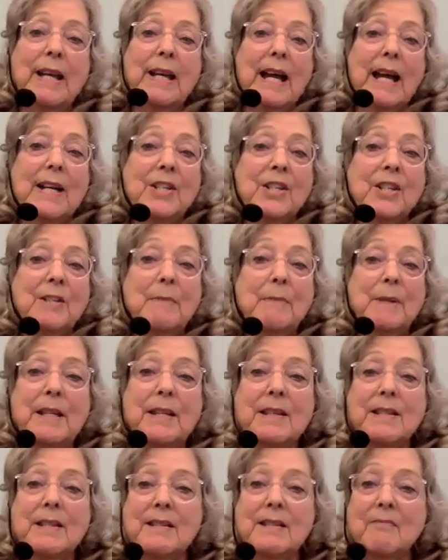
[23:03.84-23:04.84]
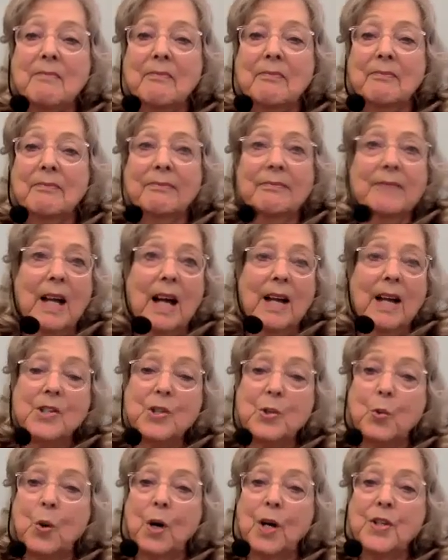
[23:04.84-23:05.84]
right action means not
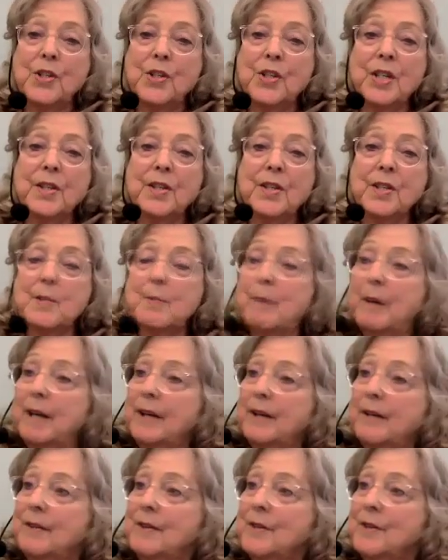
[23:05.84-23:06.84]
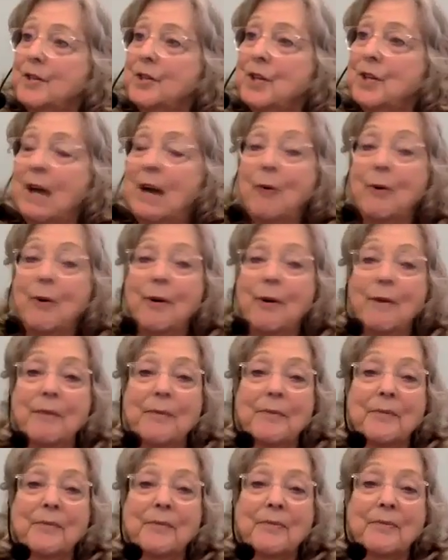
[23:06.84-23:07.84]
squashing the spider in the shower,
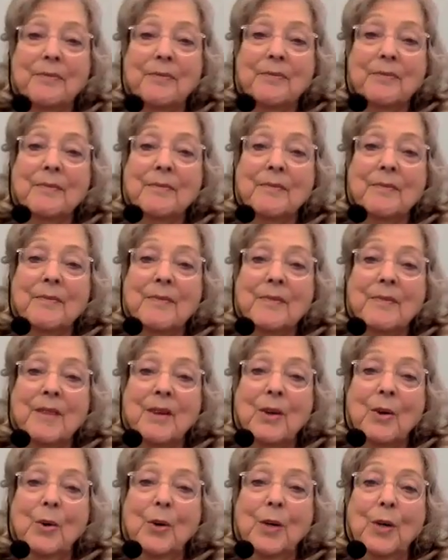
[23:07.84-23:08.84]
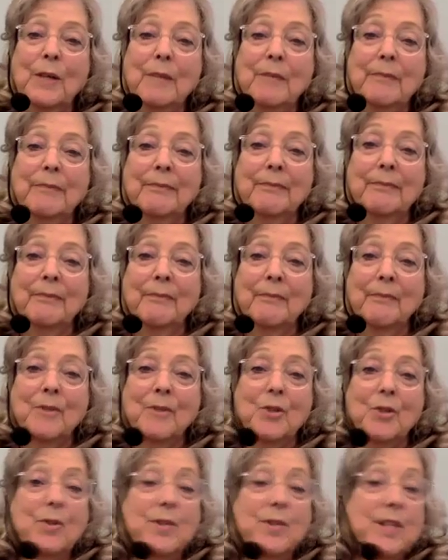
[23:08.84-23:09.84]
or
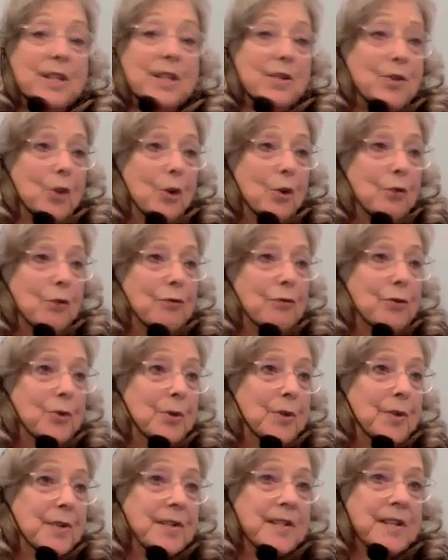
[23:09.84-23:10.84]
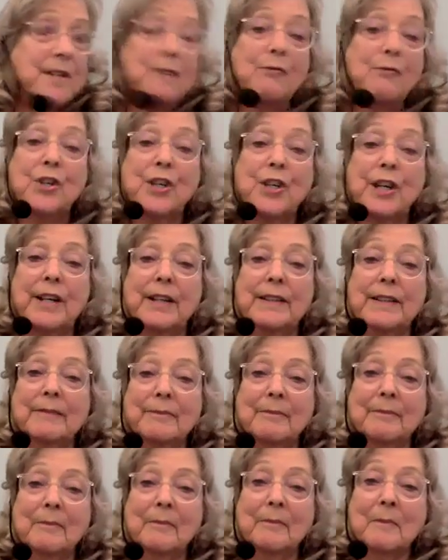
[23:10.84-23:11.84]
choosing tofu instead of chicken,
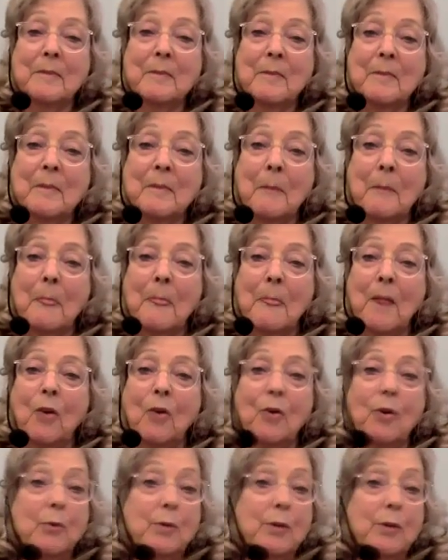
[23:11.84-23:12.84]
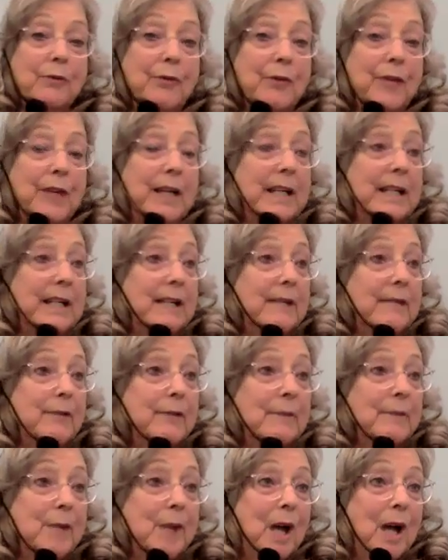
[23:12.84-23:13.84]
or refraining
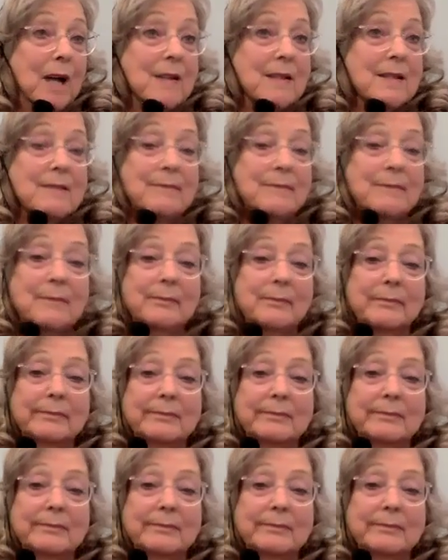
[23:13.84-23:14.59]
from gossip.